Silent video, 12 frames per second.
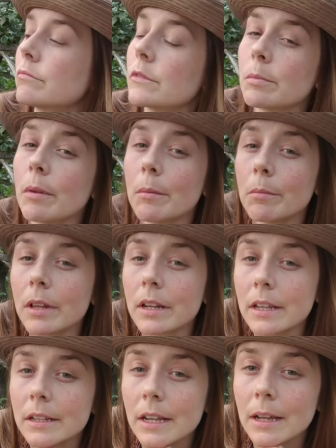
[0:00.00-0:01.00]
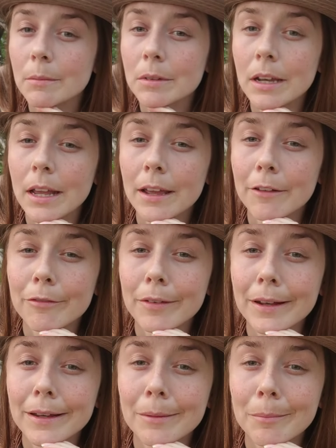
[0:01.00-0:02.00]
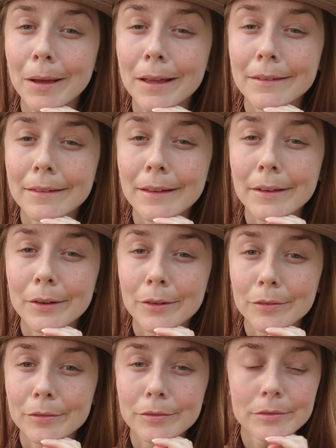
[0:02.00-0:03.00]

Spent plenty of time today offending myself.